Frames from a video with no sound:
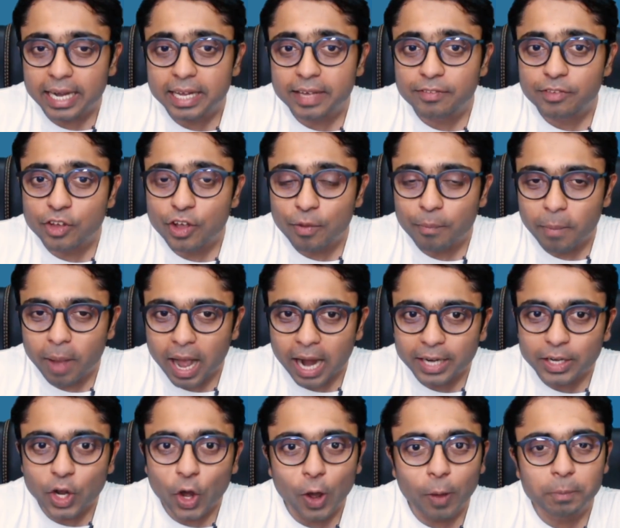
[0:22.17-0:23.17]
if you have
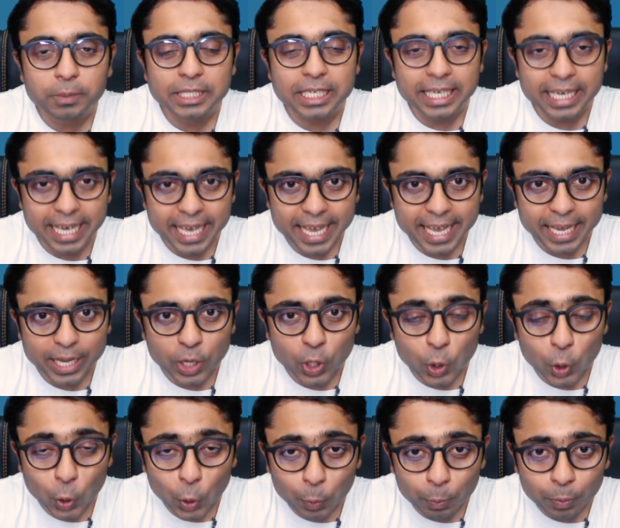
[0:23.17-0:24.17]
marked option A,
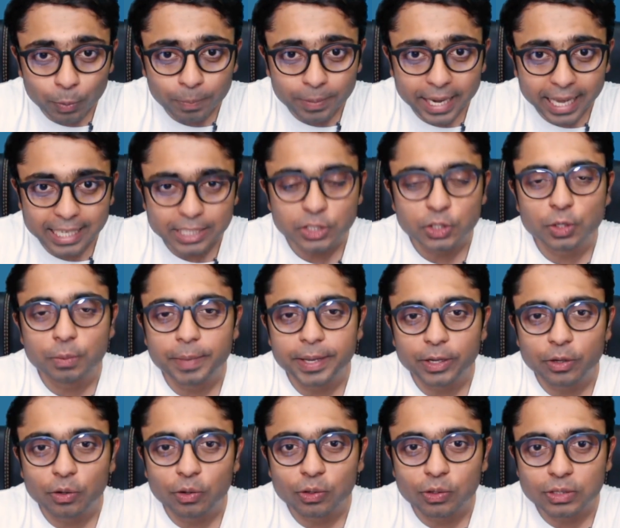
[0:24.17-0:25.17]

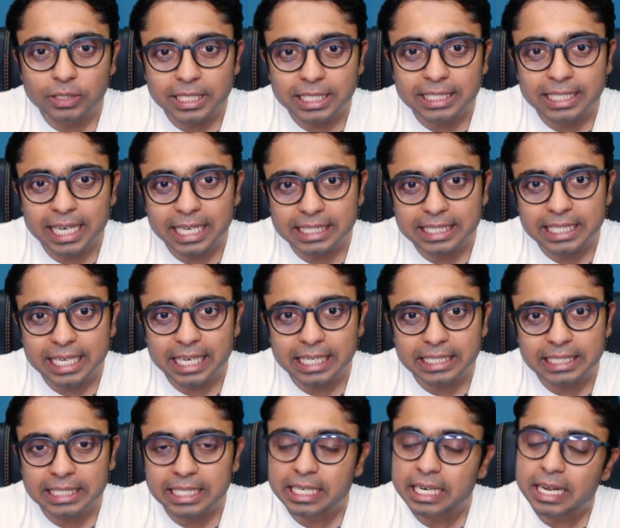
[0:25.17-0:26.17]
chromoblastomycosis as the
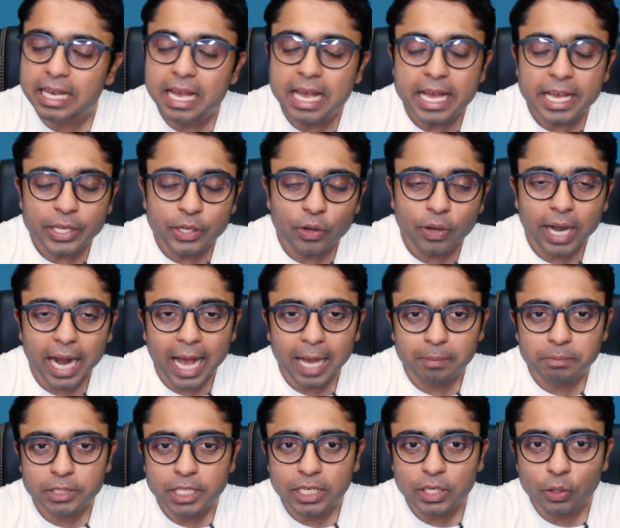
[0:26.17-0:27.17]
answer, you are
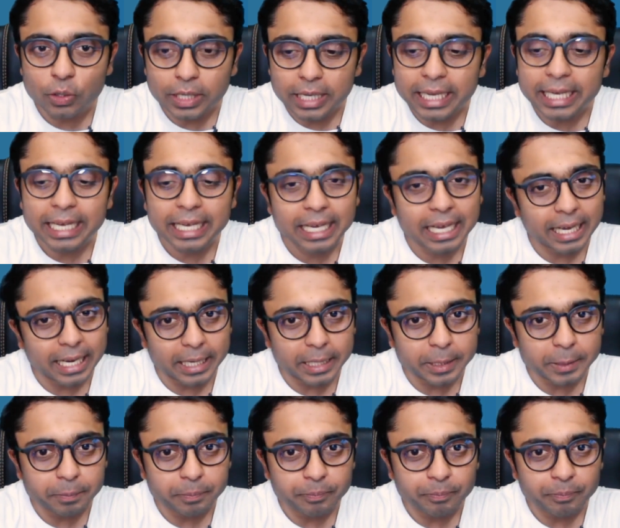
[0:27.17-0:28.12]
absolutely correct.